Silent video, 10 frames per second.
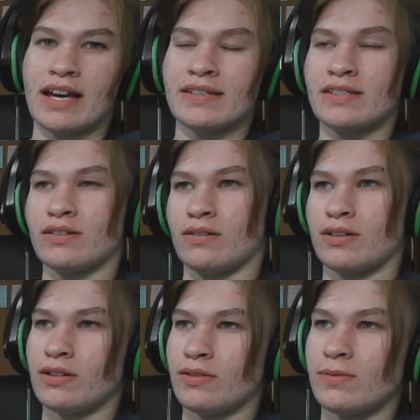I still don't
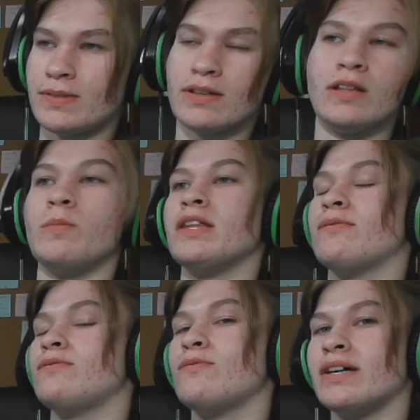know who's going to be
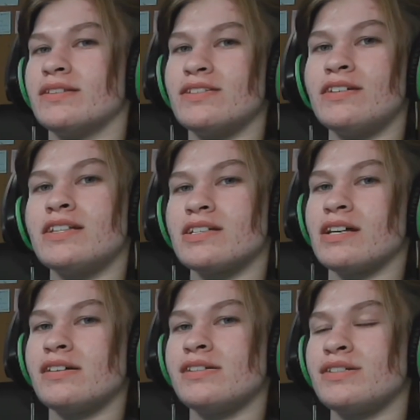the one doing the
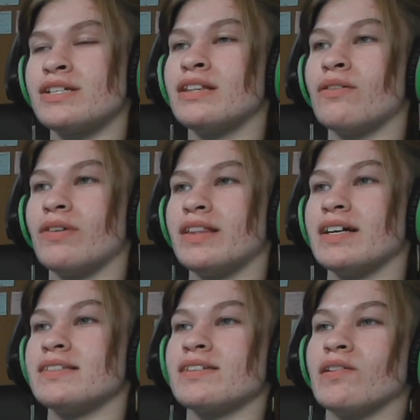challenge and the one
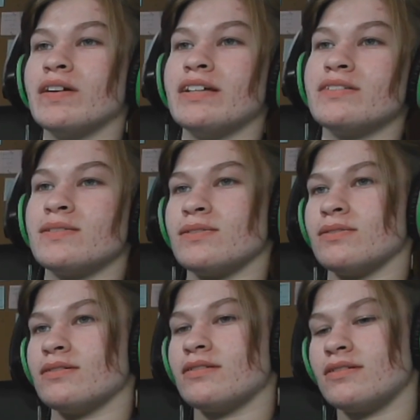that's going
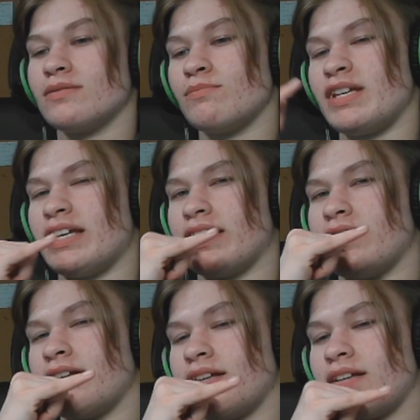to
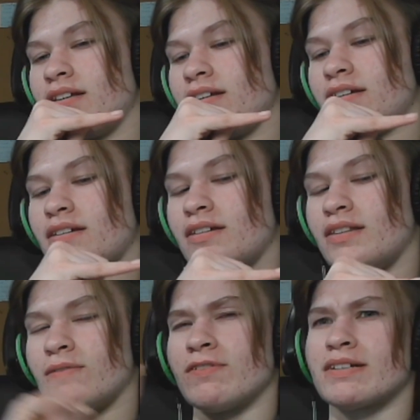be
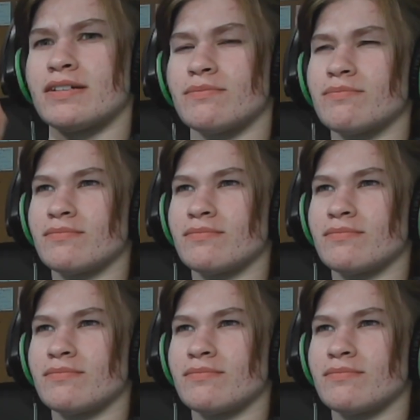the victim.